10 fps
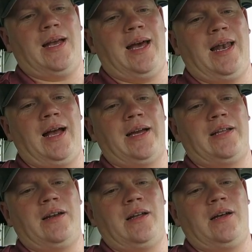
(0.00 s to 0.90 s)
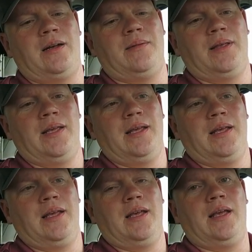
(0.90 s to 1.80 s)
I like it a lot,
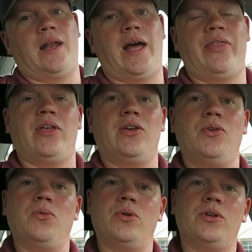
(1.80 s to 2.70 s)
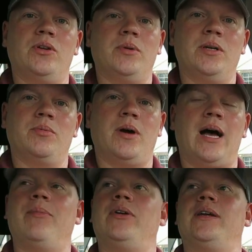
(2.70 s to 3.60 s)
and I think you will too, people.
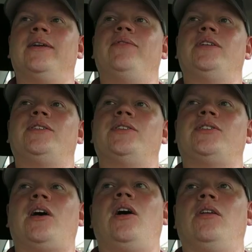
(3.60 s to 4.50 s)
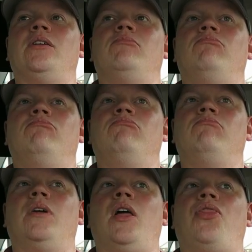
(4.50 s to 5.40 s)
I'm going to give this a solid
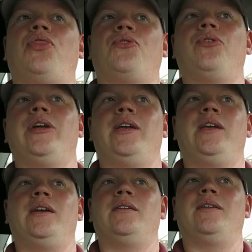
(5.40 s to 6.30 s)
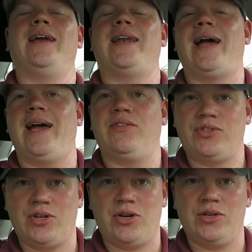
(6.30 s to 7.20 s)
three and a half
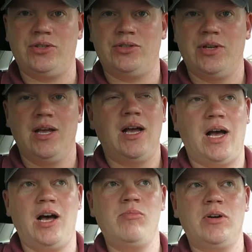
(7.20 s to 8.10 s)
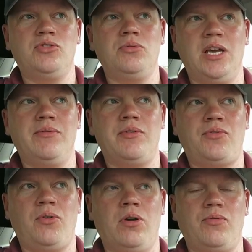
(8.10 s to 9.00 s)
stars. Almost would give it
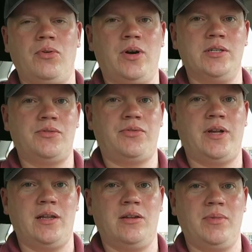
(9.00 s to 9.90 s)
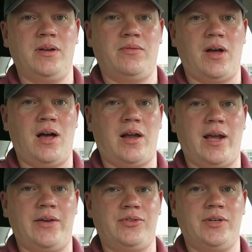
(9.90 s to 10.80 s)
four if it wasn't for that little bit of odd
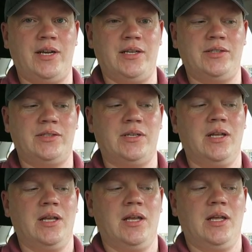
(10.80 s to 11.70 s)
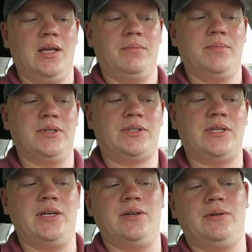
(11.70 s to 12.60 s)
aftertaste, but
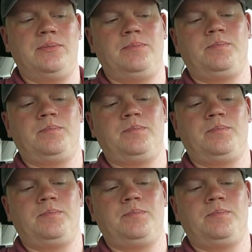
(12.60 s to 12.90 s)
still,